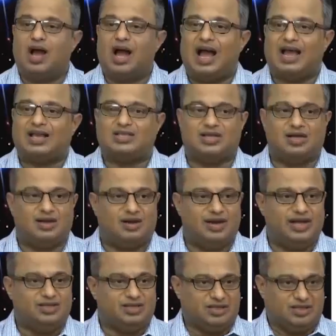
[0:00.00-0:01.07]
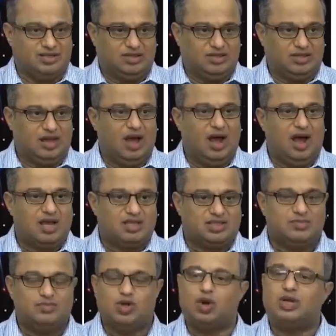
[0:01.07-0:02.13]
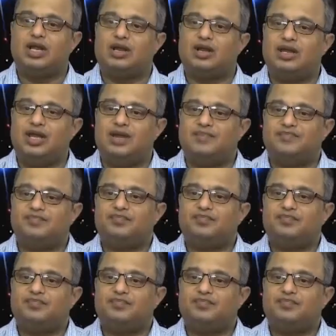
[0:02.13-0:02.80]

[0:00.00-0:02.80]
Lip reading: accelerates asymptotically,